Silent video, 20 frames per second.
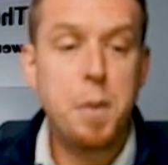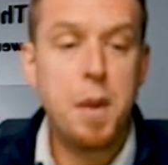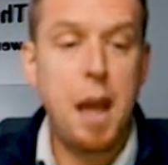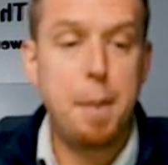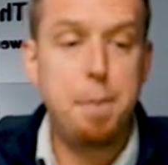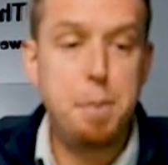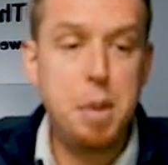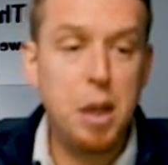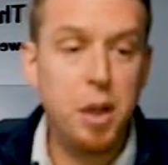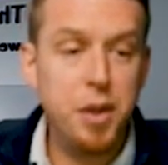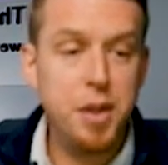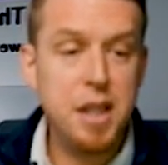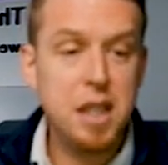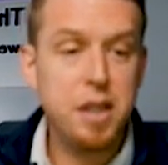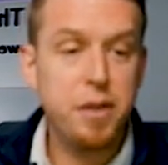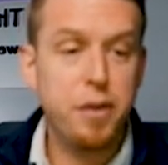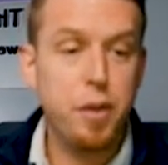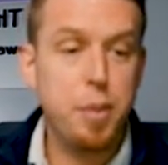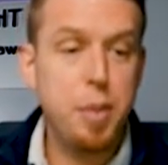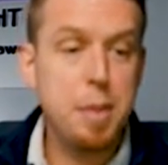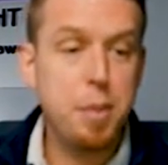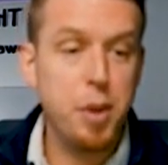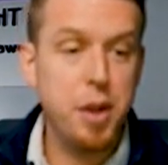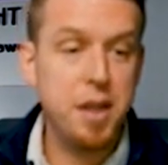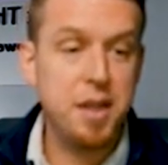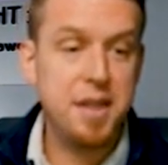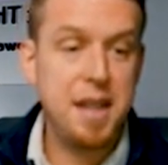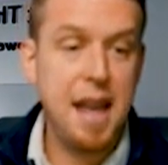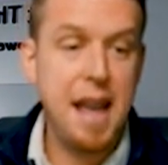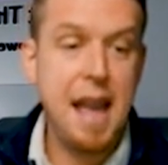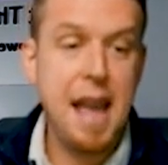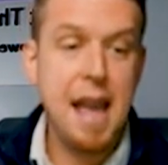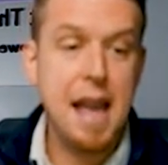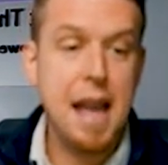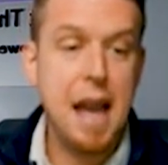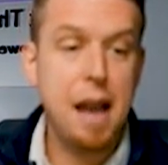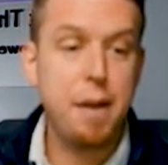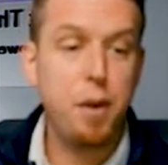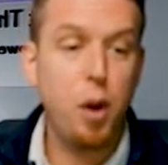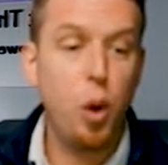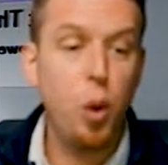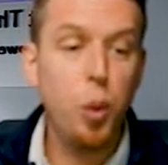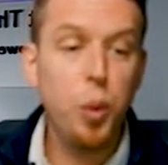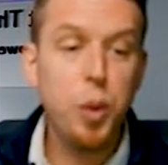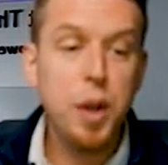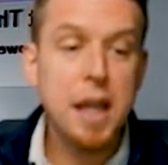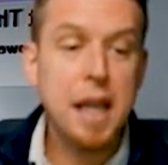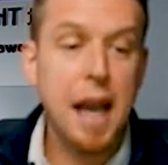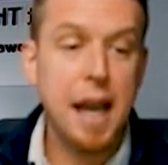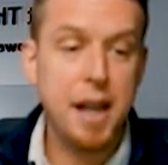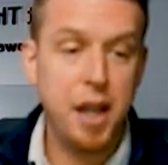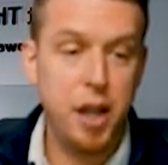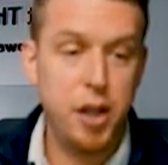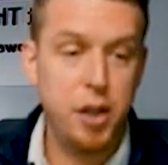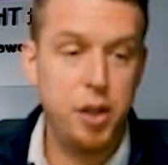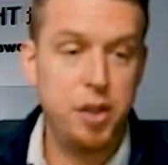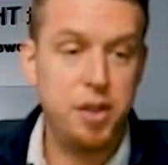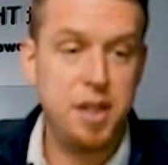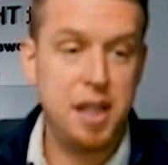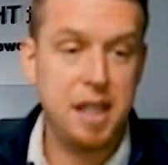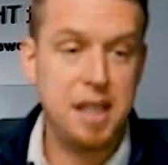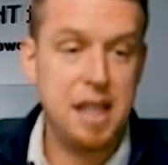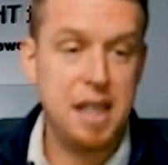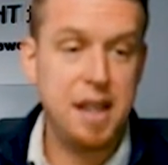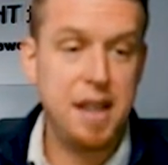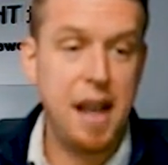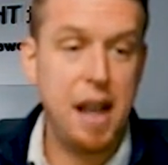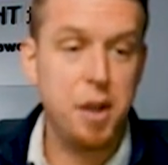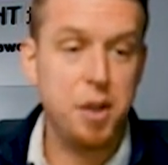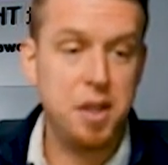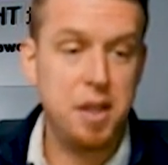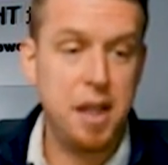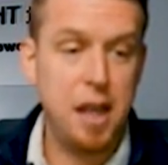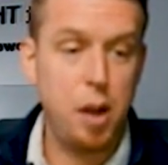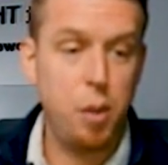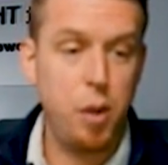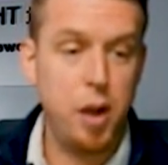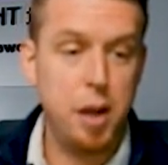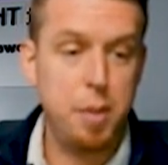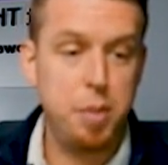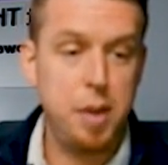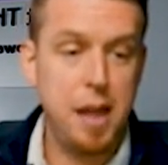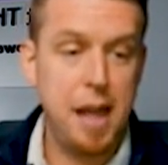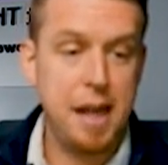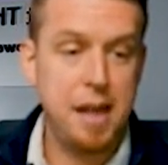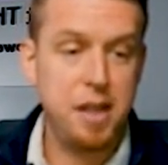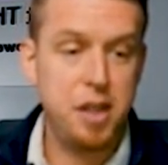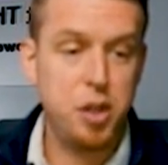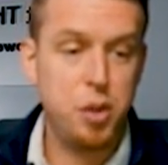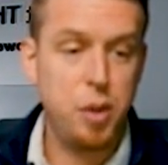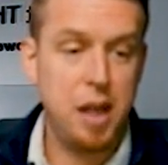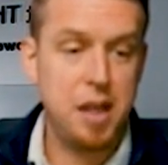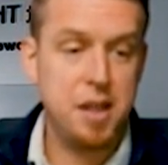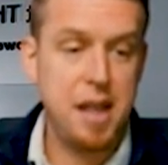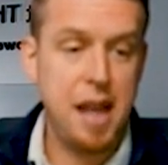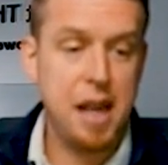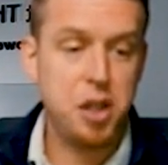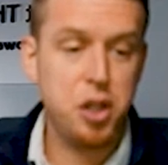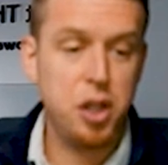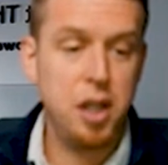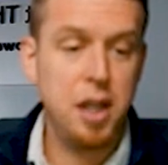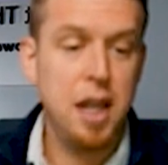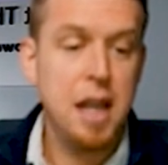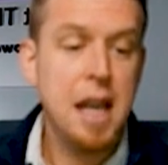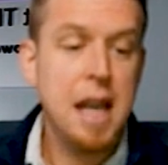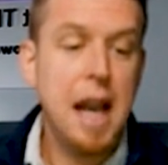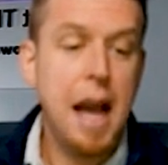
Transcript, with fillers: I built this for people that say, hey, I've only got 160,000 that I want to apply to this transaction.